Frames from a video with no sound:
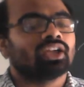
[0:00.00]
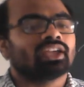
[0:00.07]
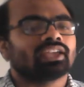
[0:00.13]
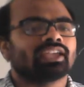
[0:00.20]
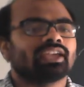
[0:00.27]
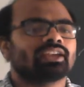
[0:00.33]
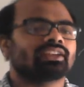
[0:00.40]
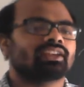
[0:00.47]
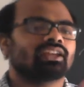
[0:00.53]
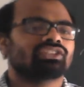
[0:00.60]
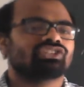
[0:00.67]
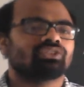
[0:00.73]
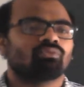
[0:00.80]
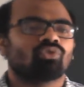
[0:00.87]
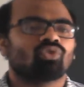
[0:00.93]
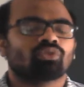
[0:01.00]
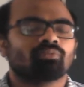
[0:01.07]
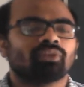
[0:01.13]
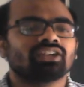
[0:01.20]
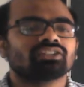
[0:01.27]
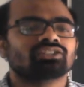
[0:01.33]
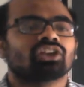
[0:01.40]
Heat energy more
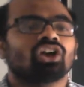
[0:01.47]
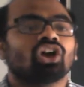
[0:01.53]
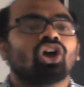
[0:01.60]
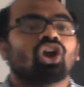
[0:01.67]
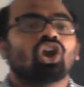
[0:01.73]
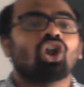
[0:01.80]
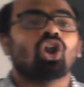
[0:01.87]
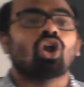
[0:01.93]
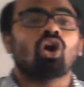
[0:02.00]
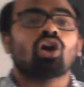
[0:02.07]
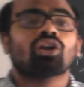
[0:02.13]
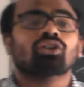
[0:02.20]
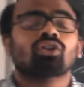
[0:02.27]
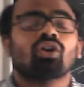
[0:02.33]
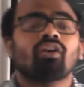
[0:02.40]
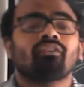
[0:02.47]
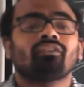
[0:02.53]
means lot of